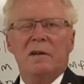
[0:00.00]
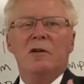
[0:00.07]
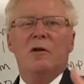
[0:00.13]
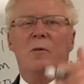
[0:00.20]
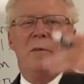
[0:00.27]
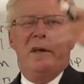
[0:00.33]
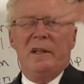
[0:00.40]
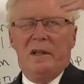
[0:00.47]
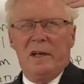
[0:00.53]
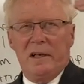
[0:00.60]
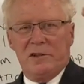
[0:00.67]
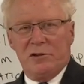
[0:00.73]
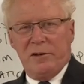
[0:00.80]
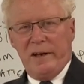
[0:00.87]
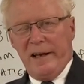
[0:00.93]
There'll be
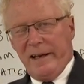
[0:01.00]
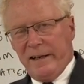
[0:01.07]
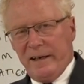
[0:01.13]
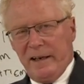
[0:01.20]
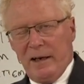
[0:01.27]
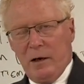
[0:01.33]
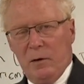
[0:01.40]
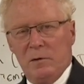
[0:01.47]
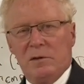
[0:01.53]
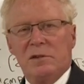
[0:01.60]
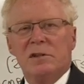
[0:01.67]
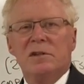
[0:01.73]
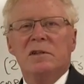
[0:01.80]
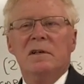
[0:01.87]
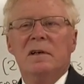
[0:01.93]
lecture
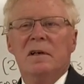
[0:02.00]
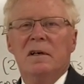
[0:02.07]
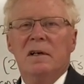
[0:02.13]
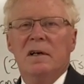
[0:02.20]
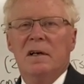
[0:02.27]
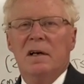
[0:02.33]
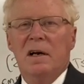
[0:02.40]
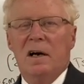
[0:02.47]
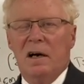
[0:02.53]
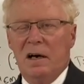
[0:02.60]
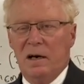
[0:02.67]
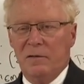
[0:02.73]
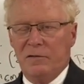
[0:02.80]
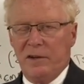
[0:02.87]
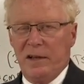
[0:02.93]
handouts.
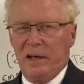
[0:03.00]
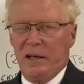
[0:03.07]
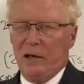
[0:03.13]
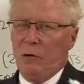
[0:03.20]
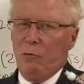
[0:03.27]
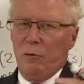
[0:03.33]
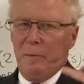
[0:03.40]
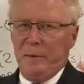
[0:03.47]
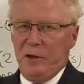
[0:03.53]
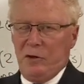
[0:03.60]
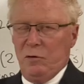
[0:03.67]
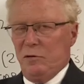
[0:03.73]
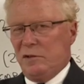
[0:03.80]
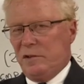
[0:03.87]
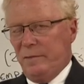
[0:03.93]
For that, I will be
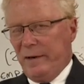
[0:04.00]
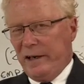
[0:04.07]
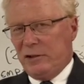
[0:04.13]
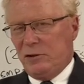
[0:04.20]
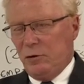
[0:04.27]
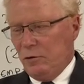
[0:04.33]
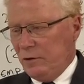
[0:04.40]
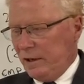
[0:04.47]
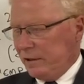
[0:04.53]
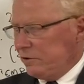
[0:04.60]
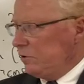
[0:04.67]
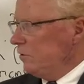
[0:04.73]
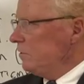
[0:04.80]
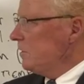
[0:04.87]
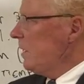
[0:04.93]
doing some actual
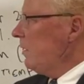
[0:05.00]
lectures.